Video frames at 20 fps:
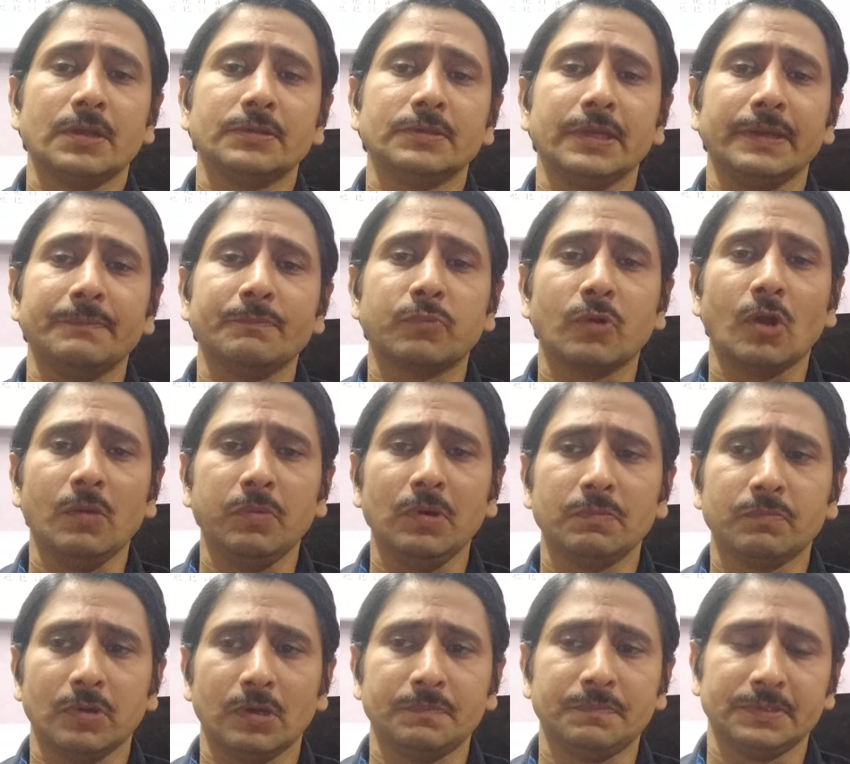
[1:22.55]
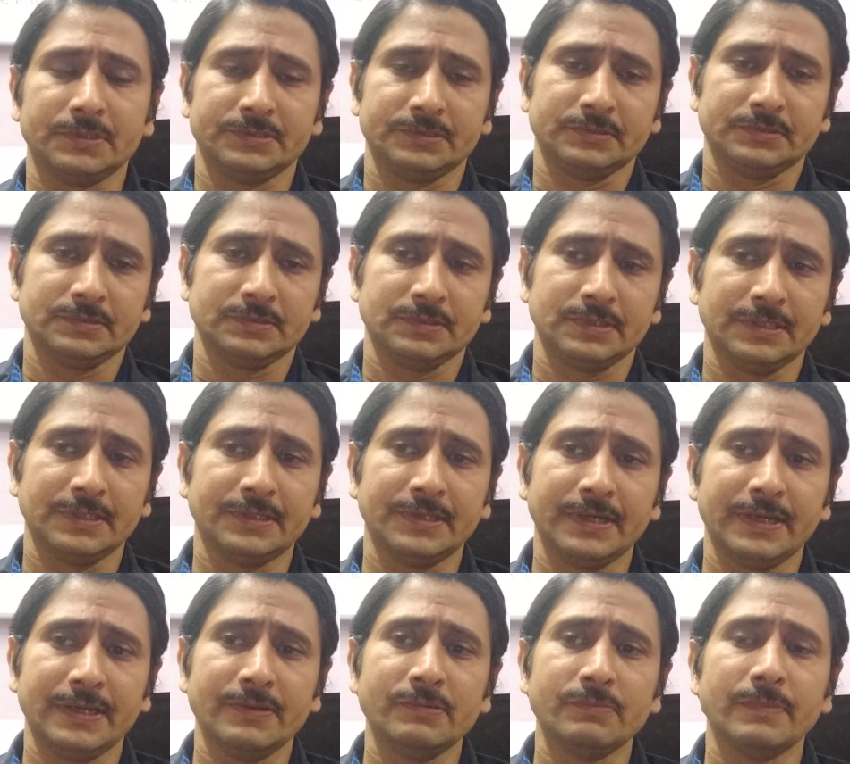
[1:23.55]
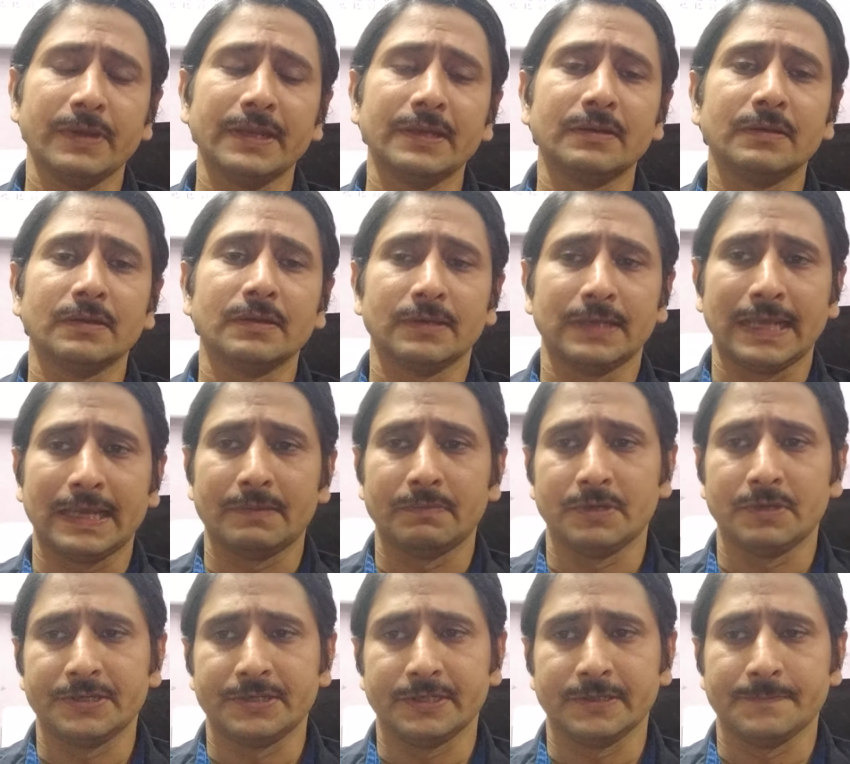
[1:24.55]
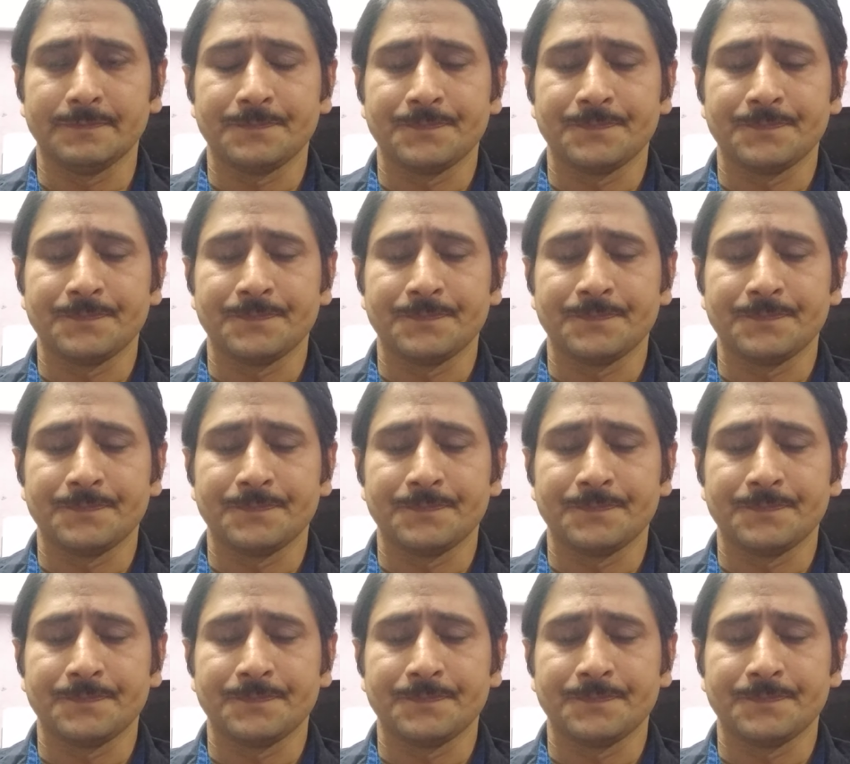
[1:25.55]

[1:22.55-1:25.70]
The improper purpose, the grave men liability.